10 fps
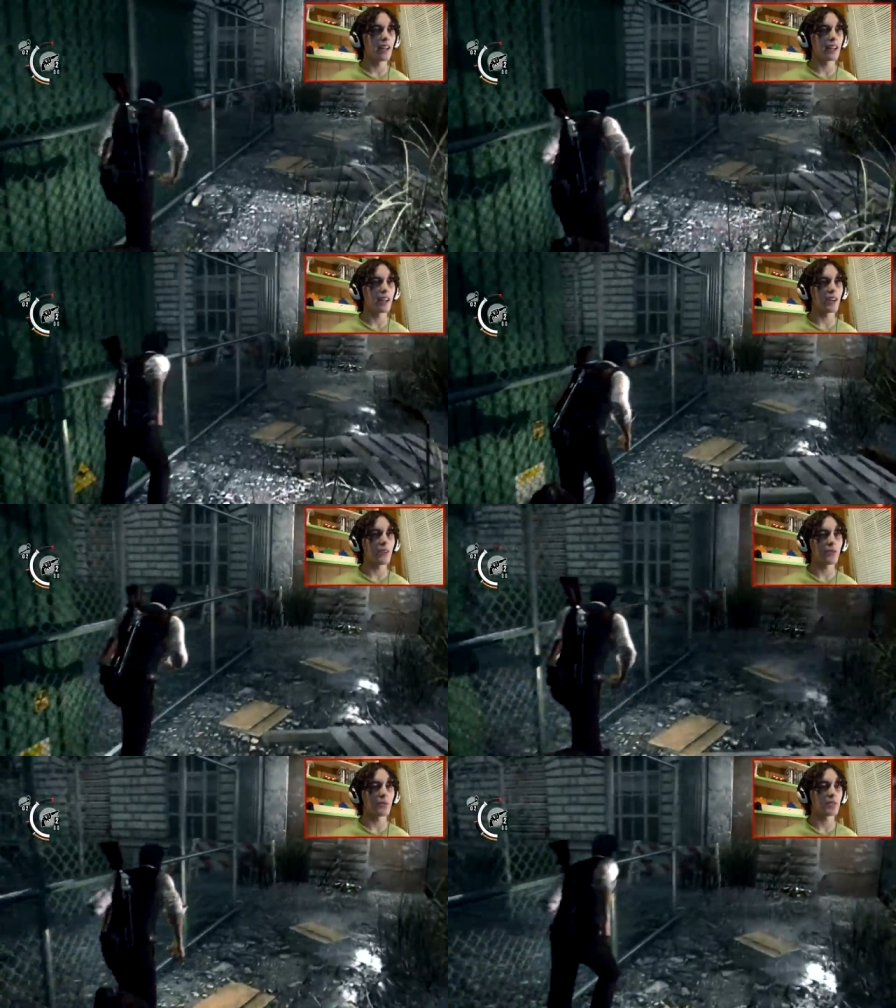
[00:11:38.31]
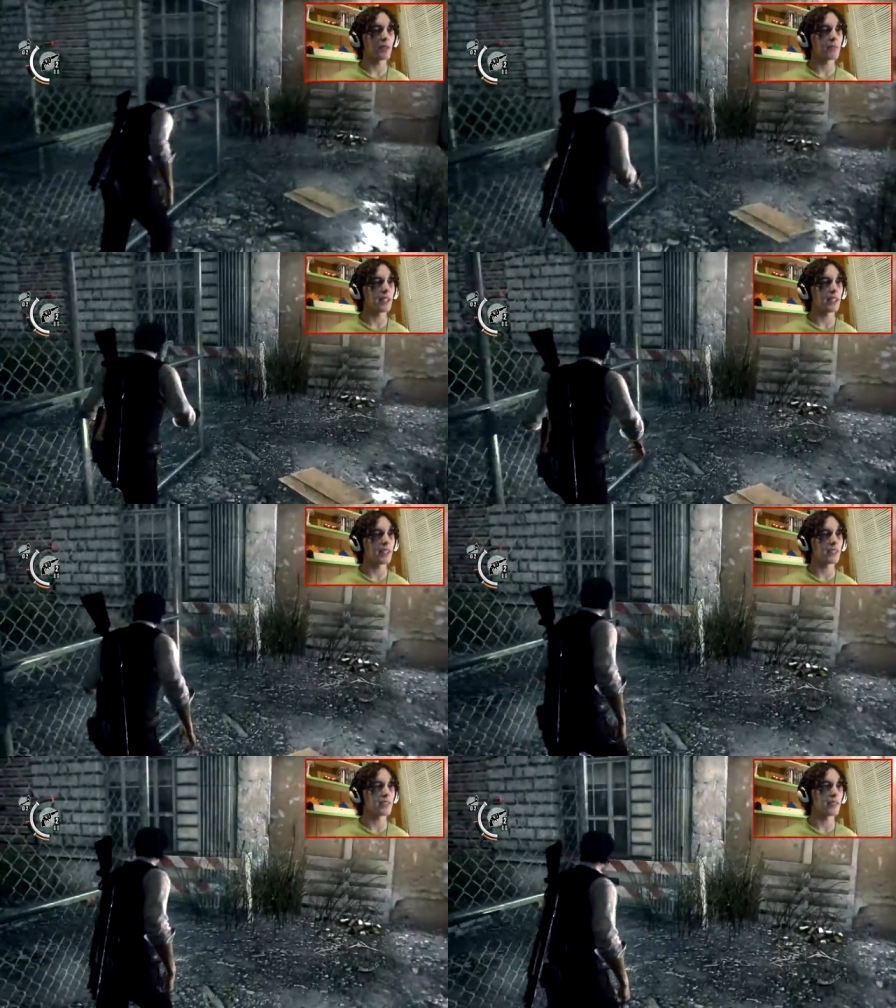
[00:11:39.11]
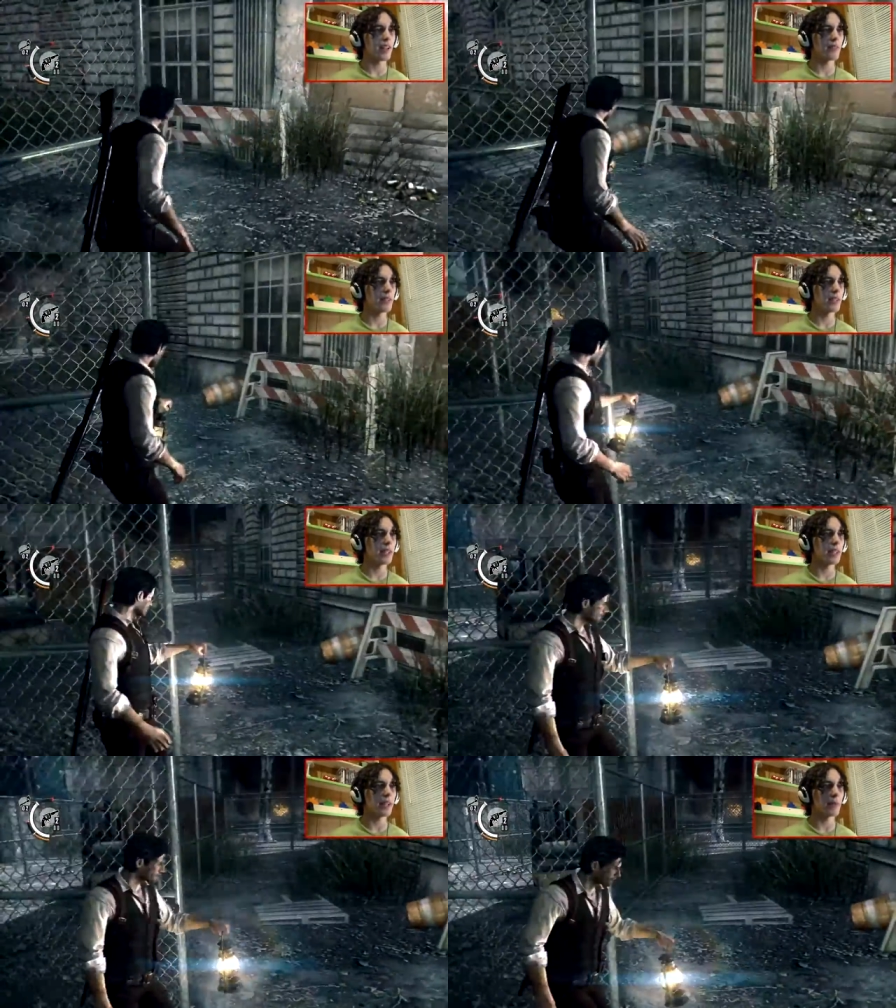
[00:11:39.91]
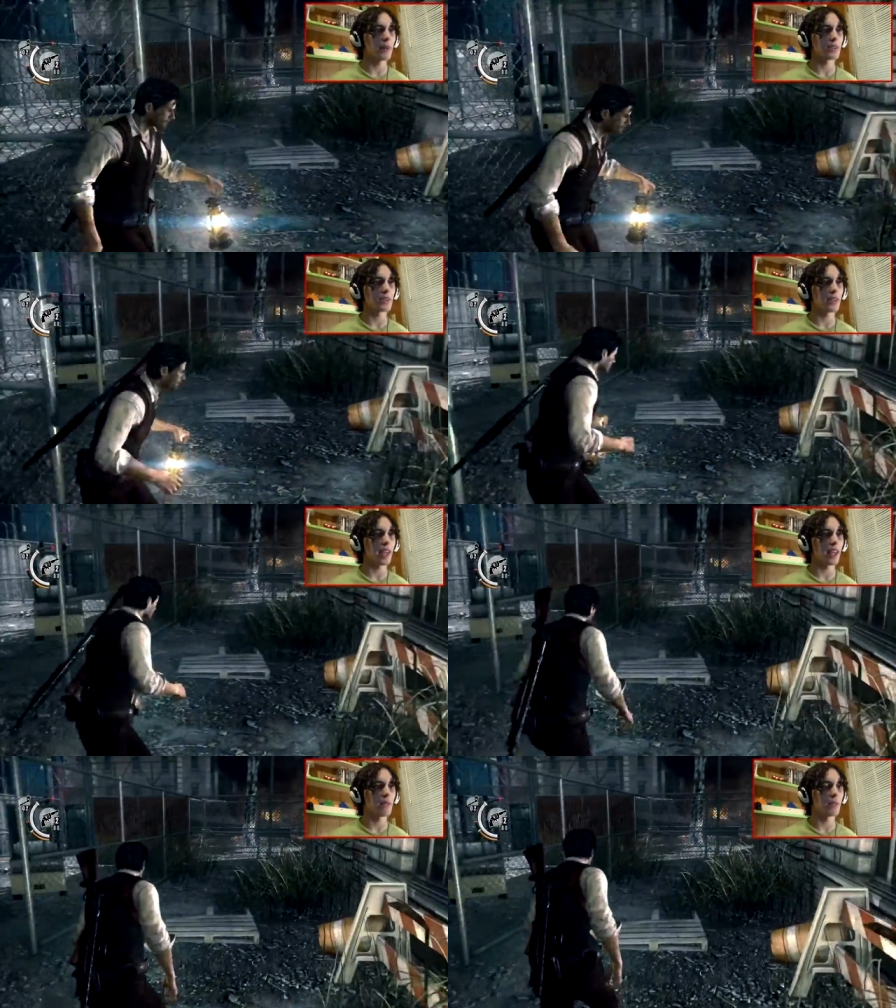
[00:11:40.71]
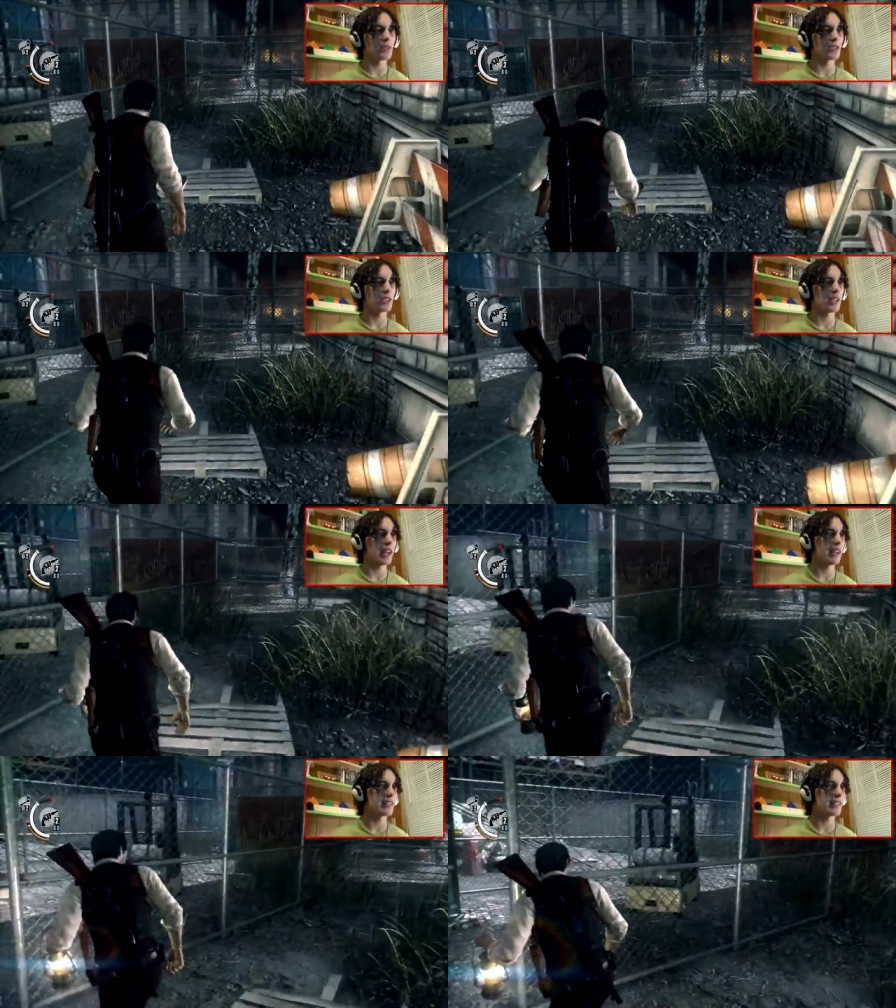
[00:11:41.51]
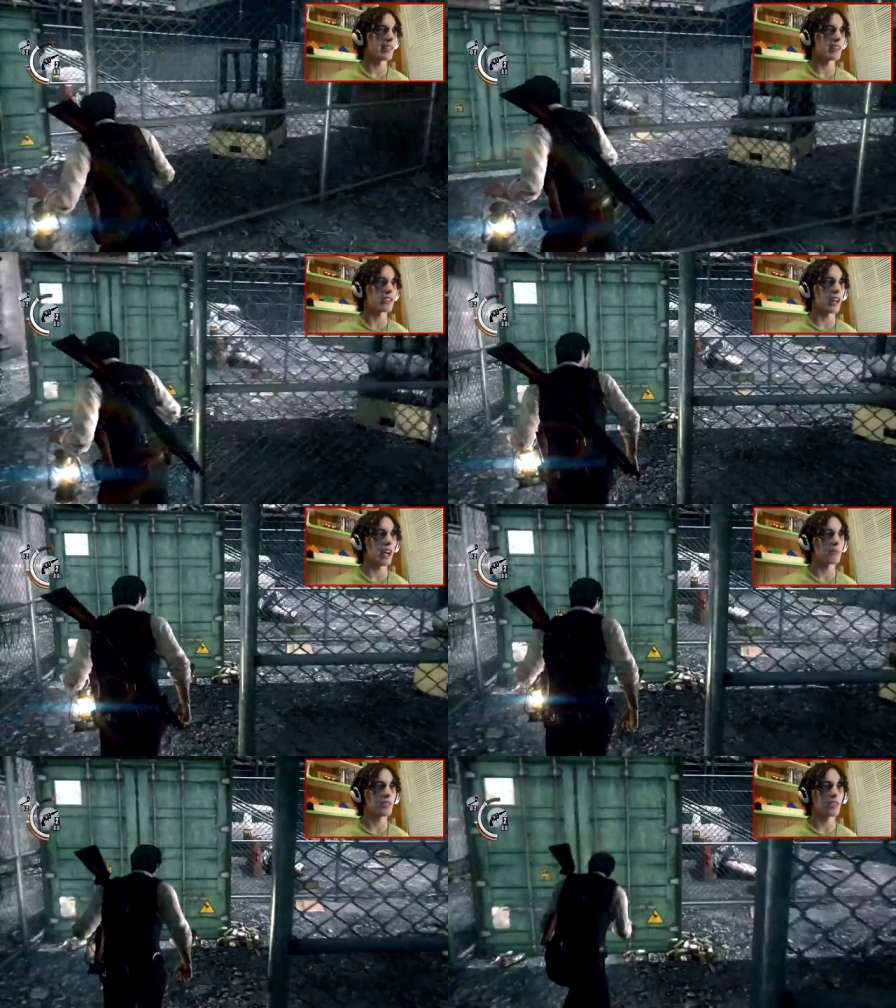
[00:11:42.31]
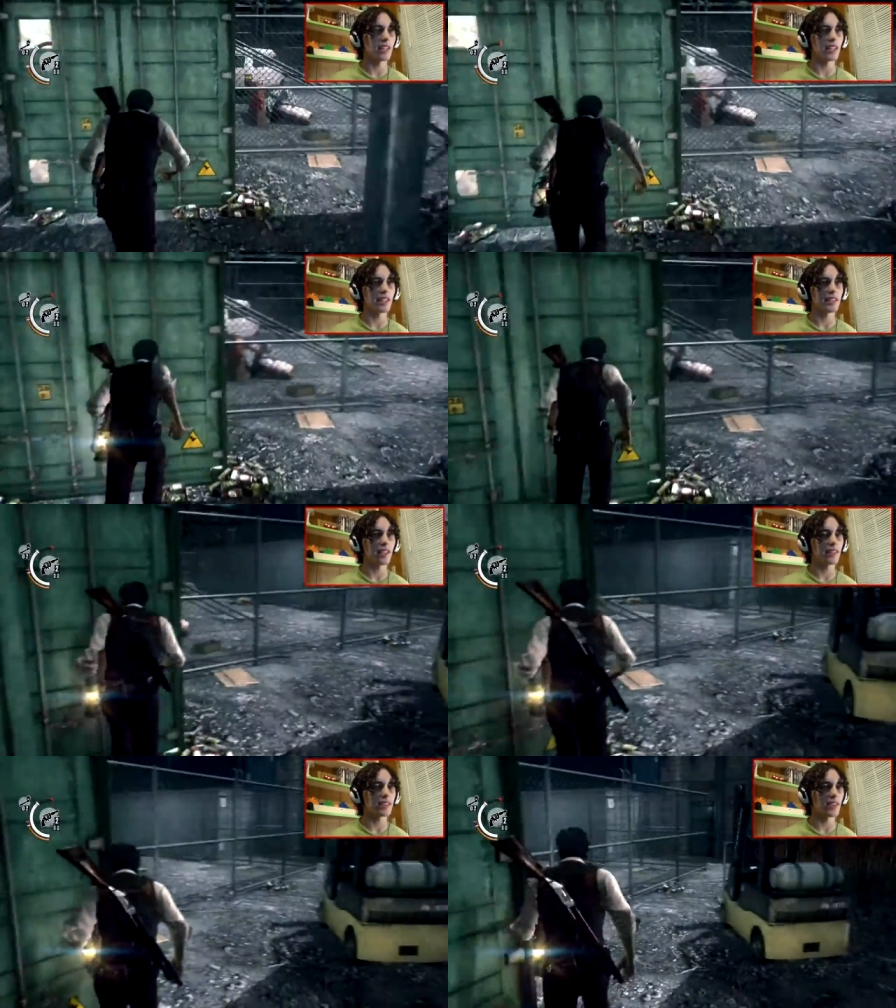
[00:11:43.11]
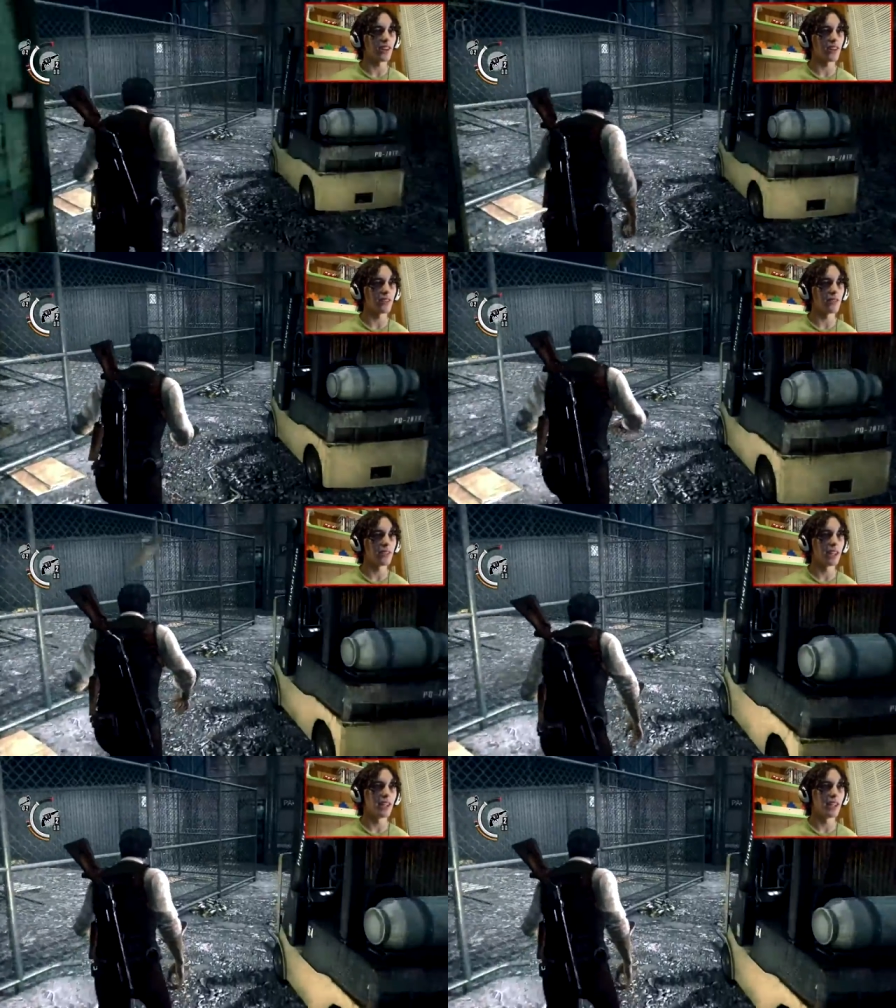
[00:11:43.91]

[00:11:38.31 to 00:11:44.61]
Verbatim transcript: like you go from something that's not really like a puzzle game, but sure it has its like traps and things that you have to solve